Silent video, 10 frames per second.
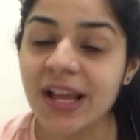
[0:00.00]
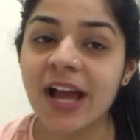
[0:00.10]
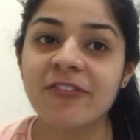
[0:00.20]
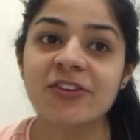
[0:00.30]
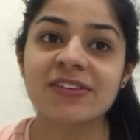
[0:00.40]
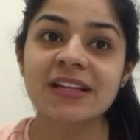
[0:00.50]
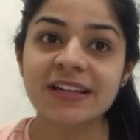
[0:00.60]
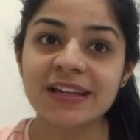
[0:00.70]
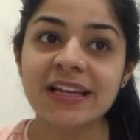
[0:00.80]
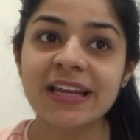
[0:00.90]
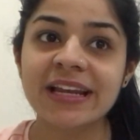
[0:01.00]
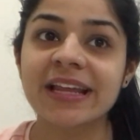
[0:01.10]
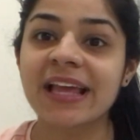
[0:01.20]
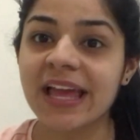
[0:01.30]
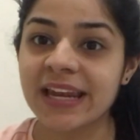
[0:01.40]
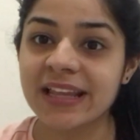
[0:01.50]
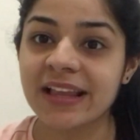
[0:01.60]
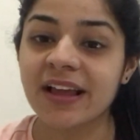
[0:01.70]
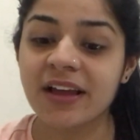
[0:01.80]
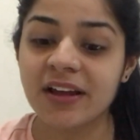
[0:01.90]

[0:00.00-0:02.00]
I was literally eating anything.